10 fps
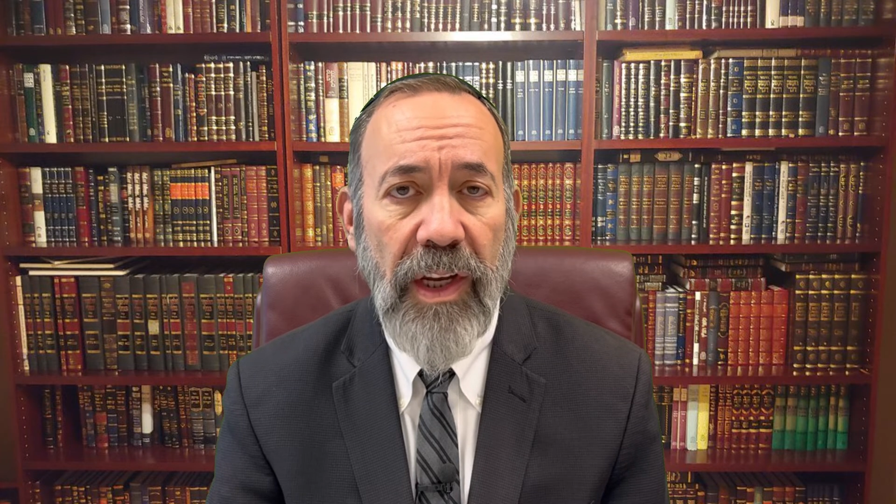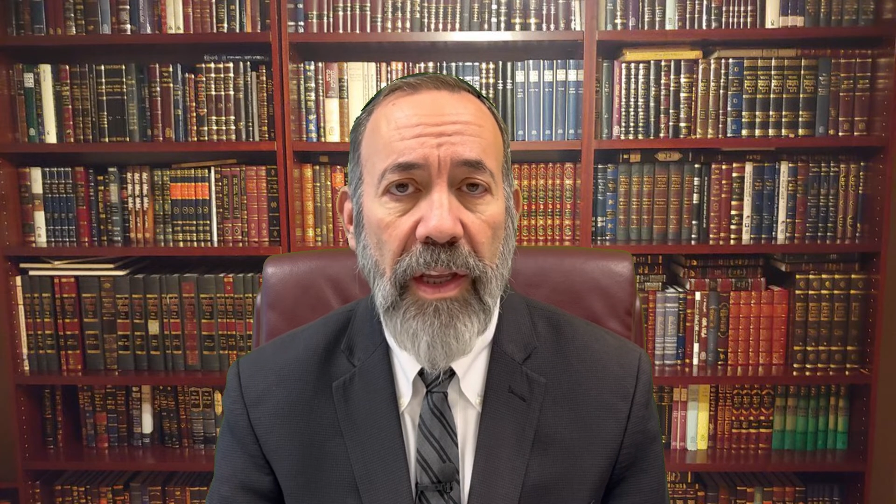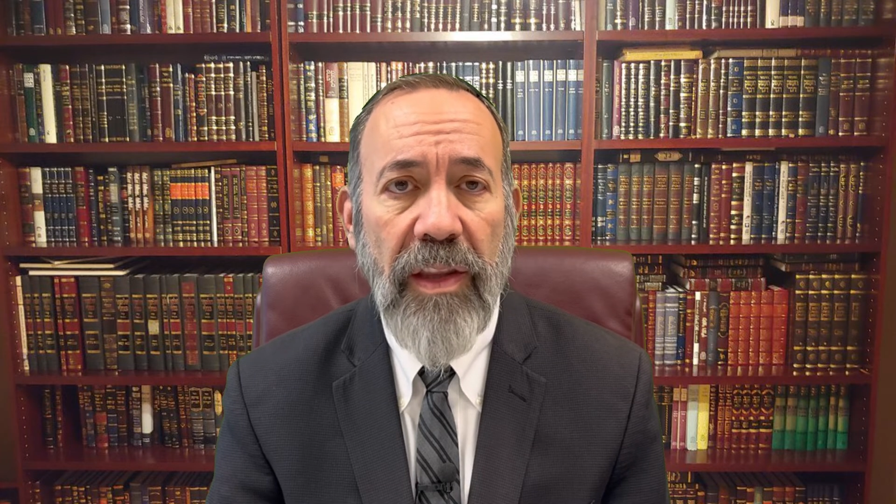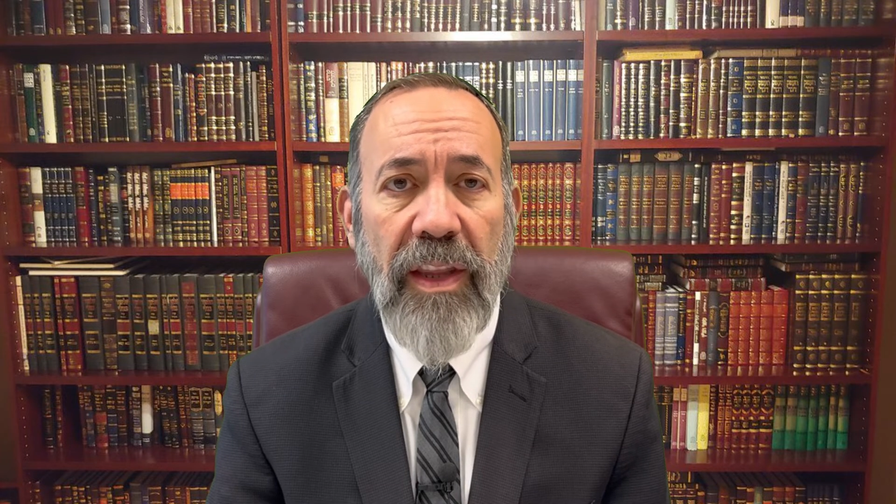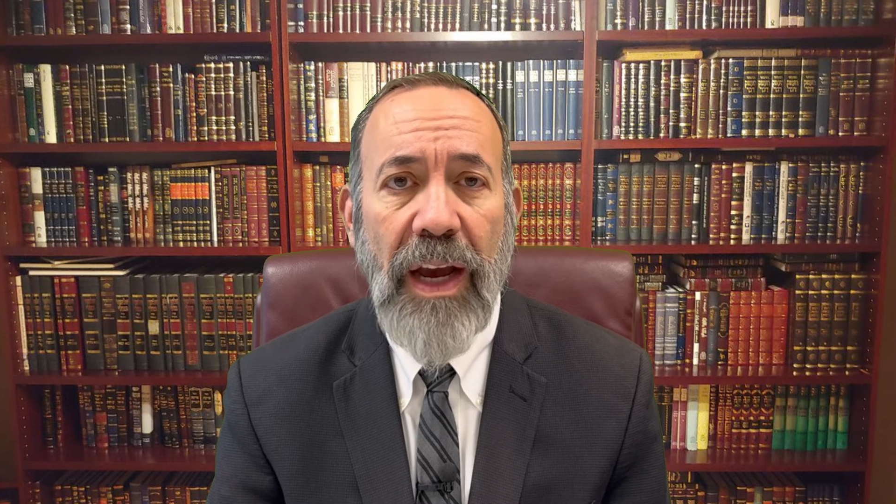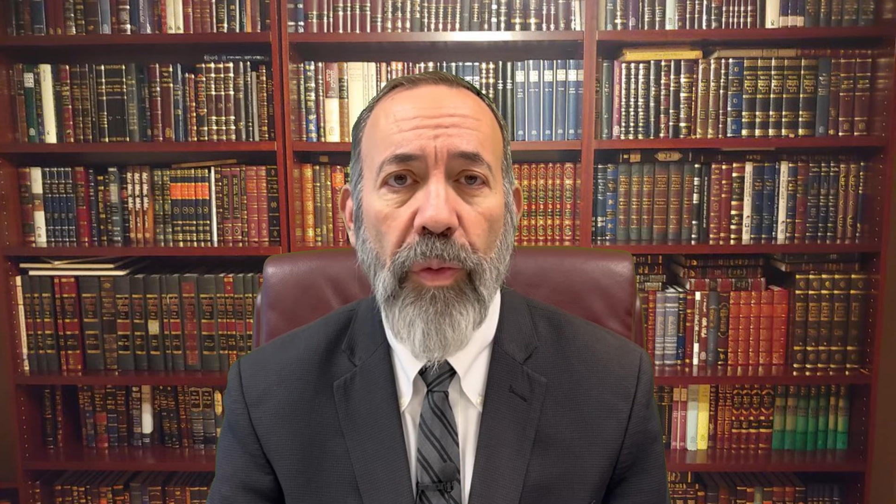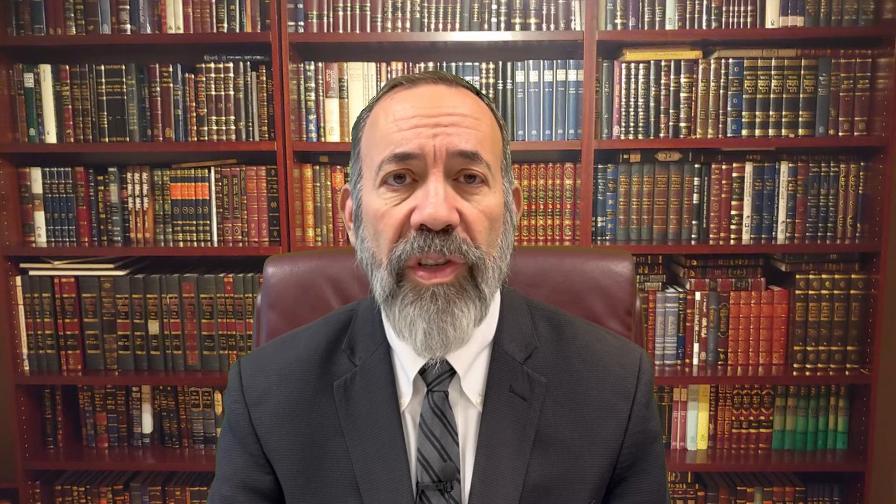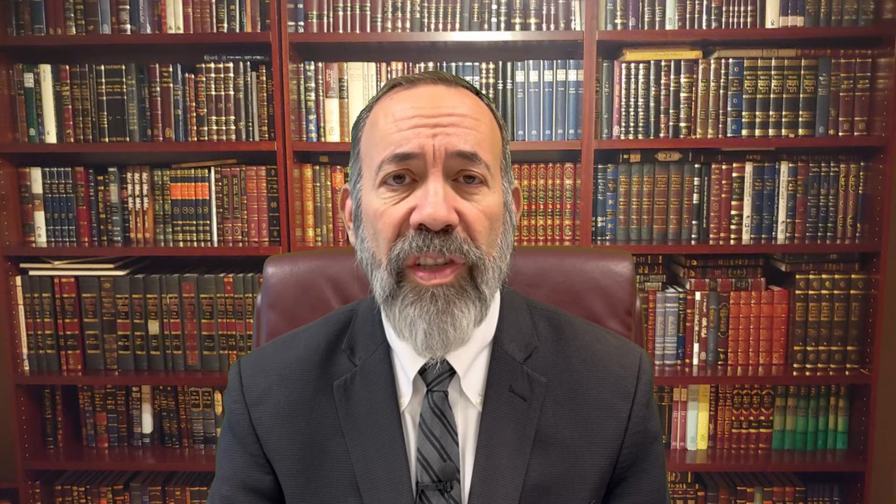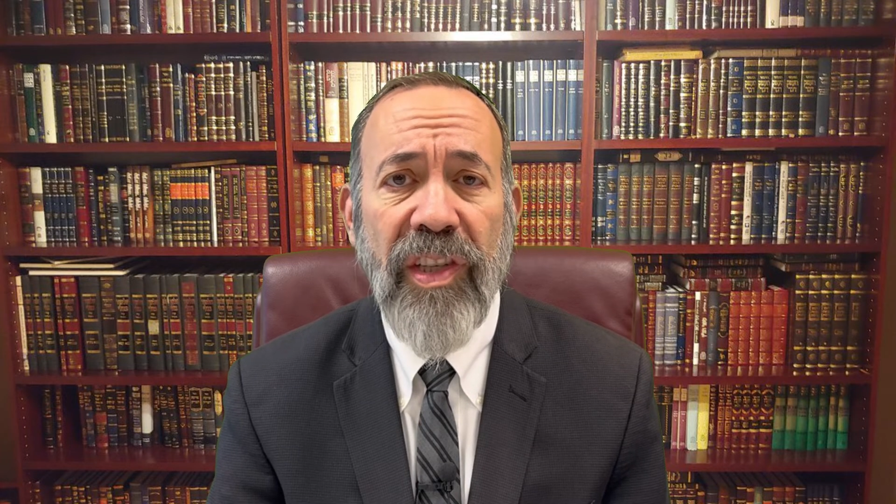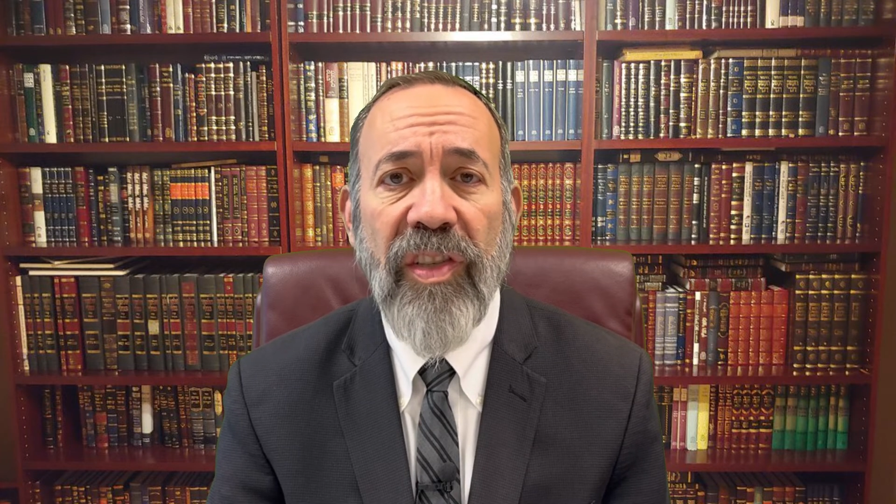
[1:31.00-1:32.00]
then that was
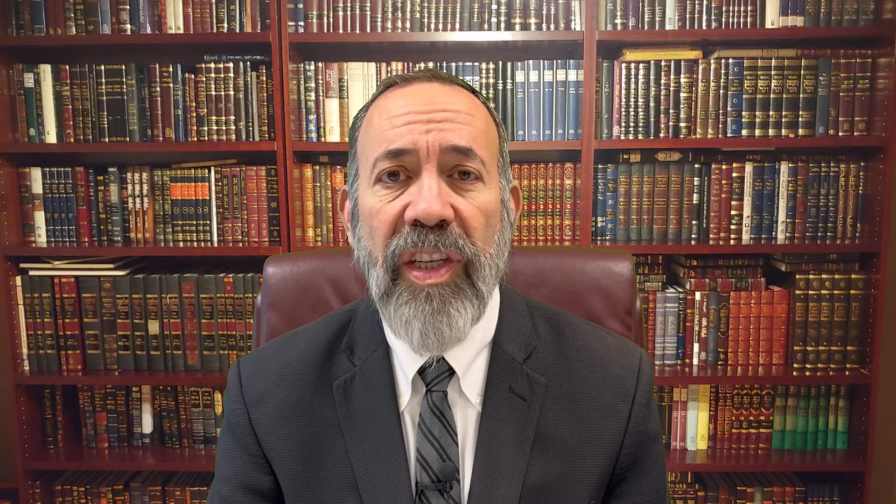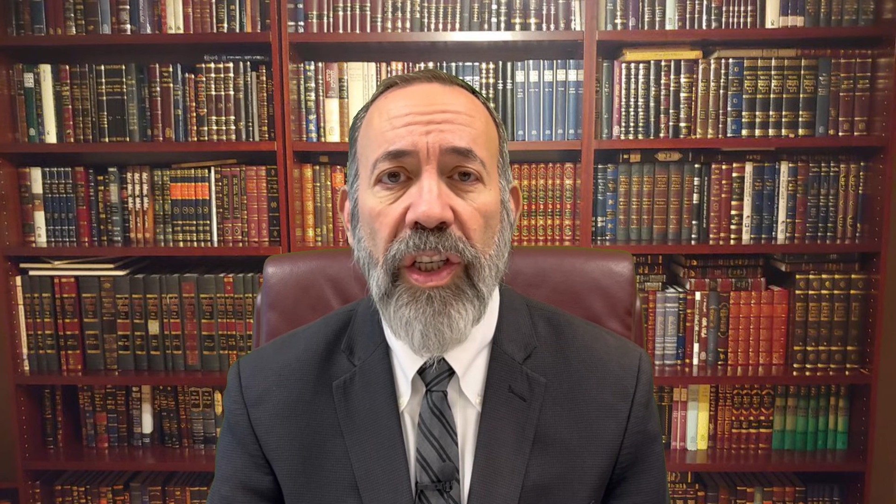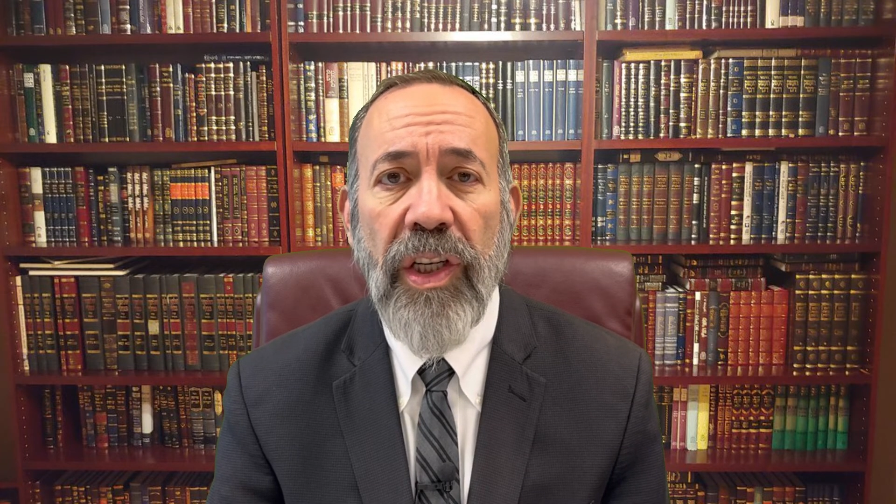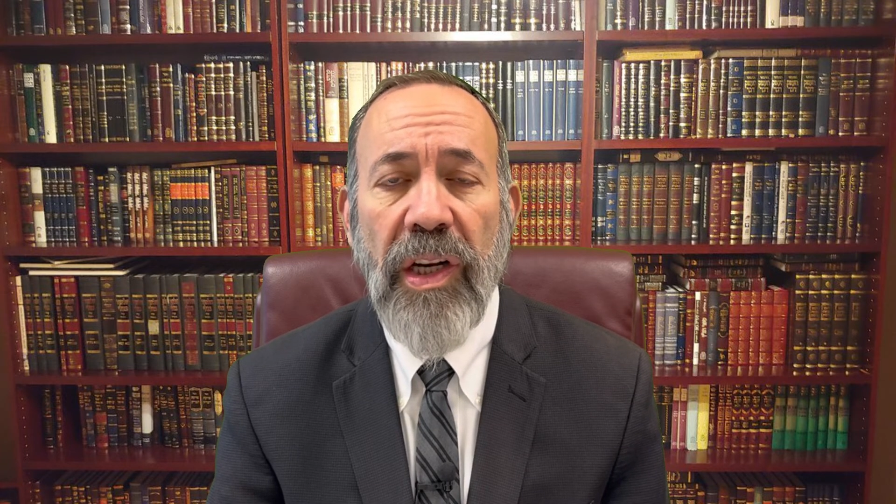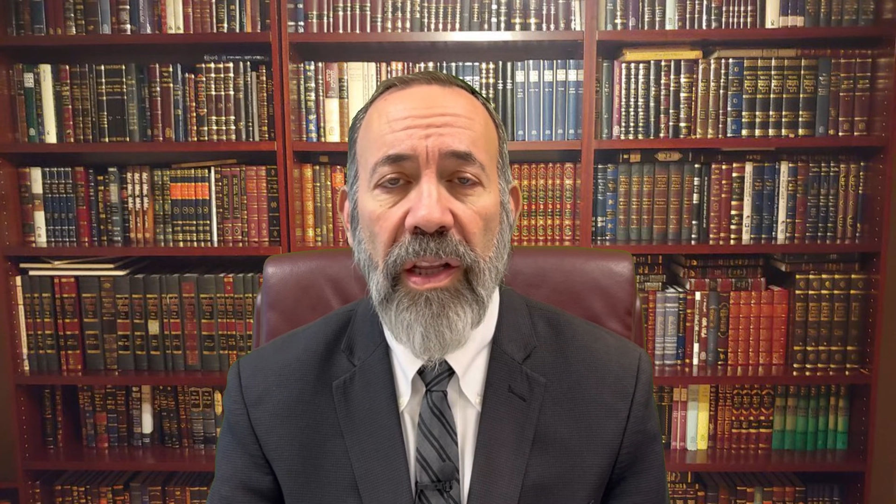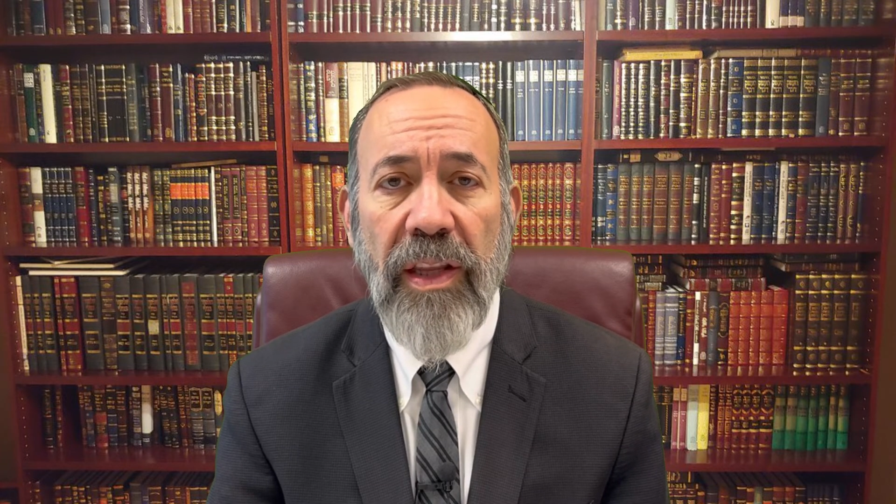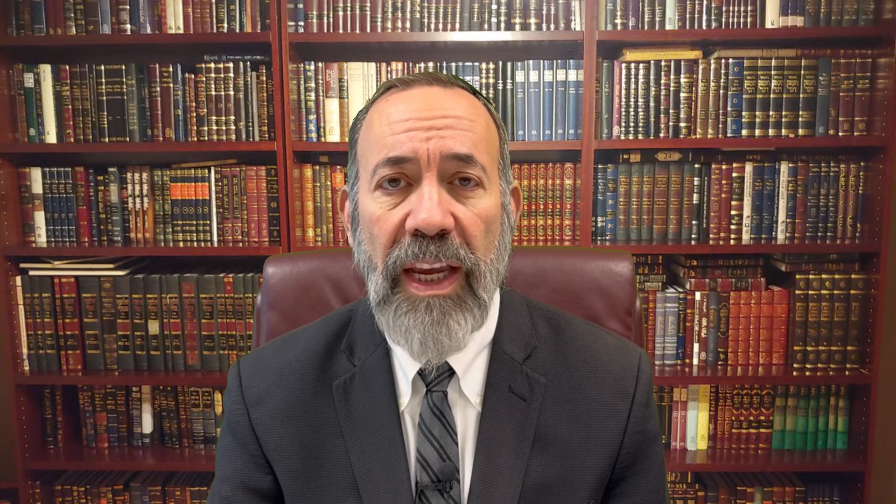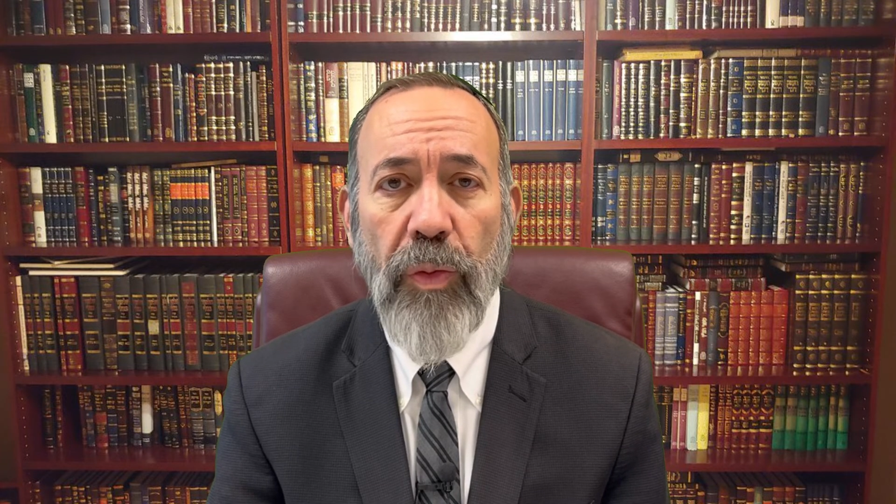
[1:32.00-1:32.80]
a decision they